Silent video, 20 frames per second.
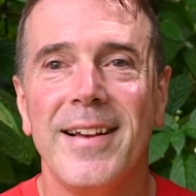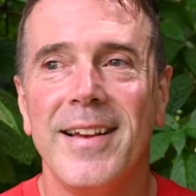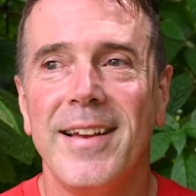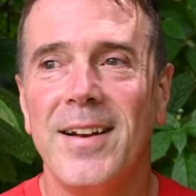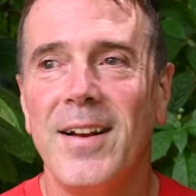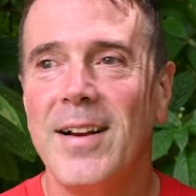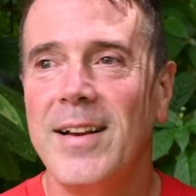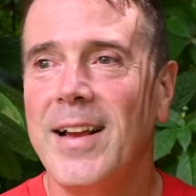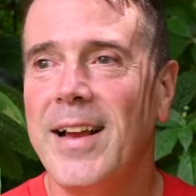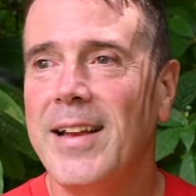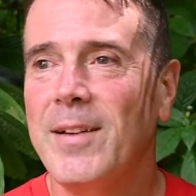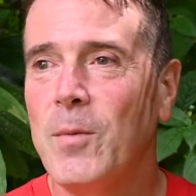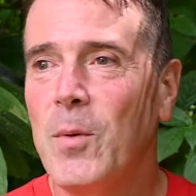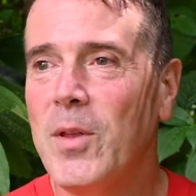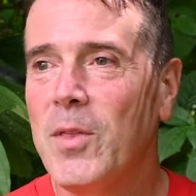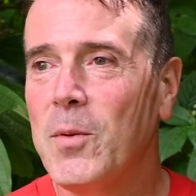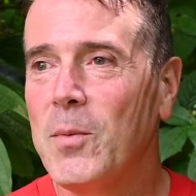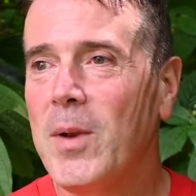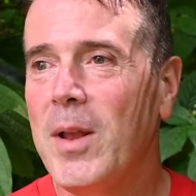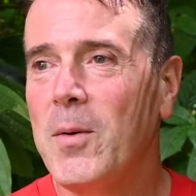I
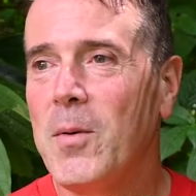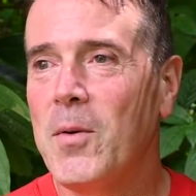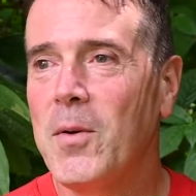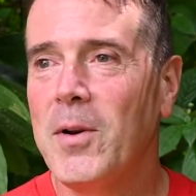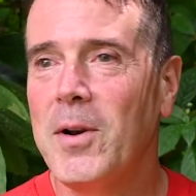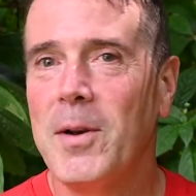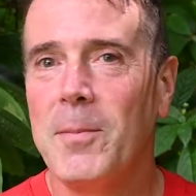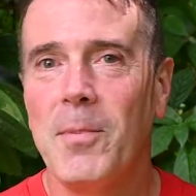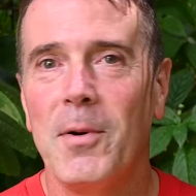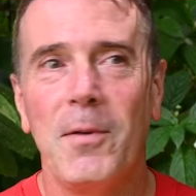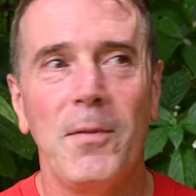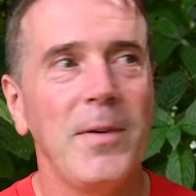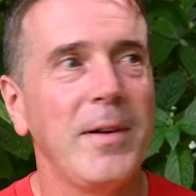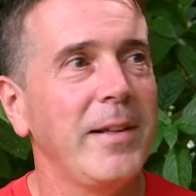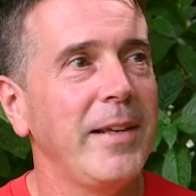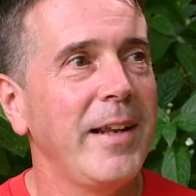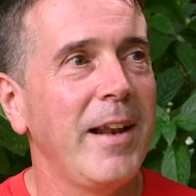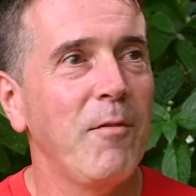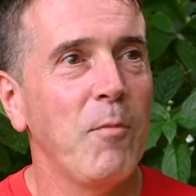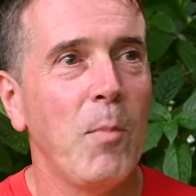went through and I ordered it
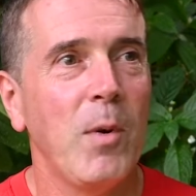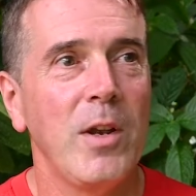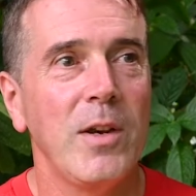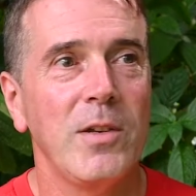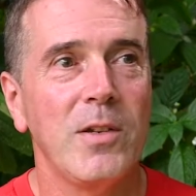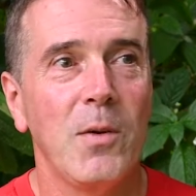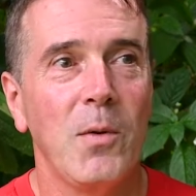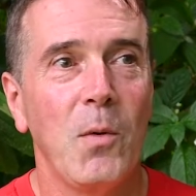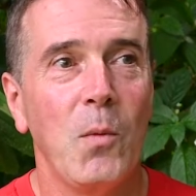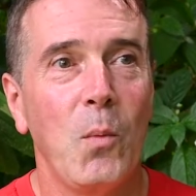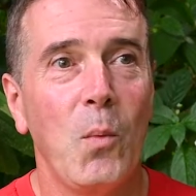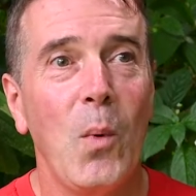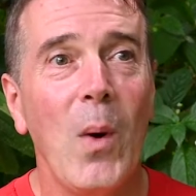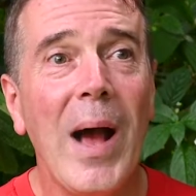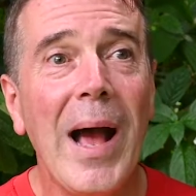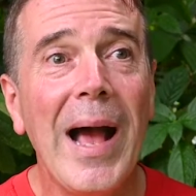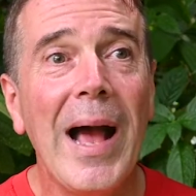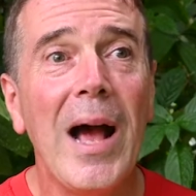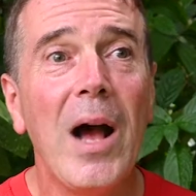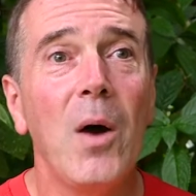perfectly, and everybody was going,
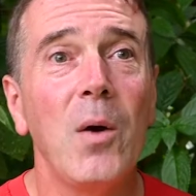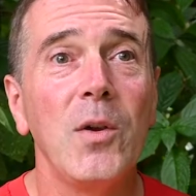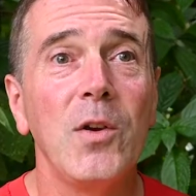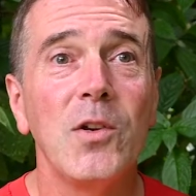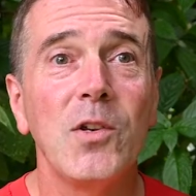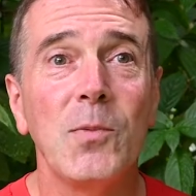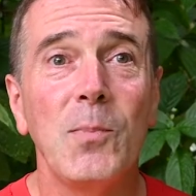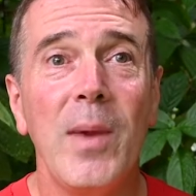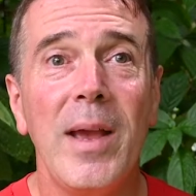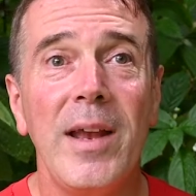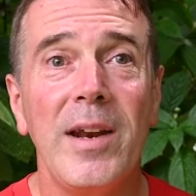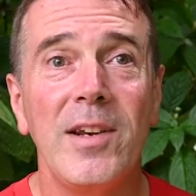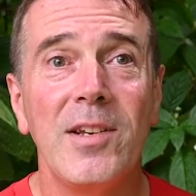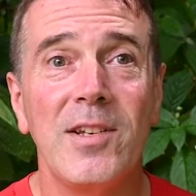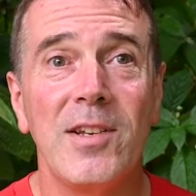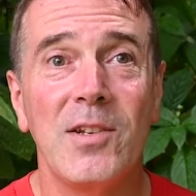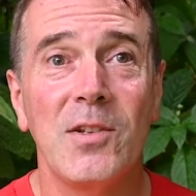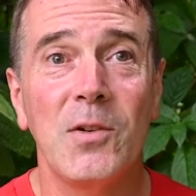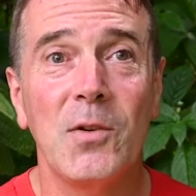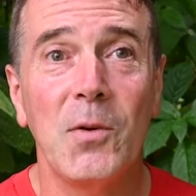"Wow, your
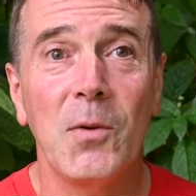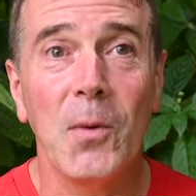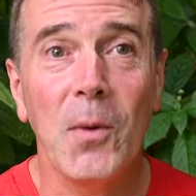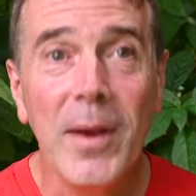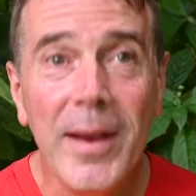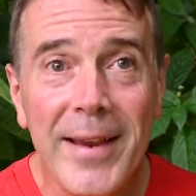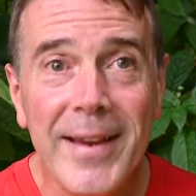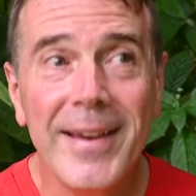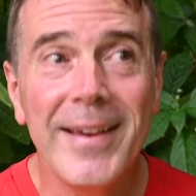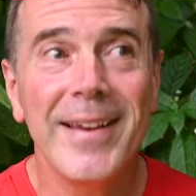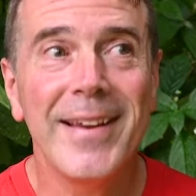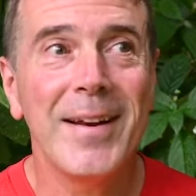Spanish is great!"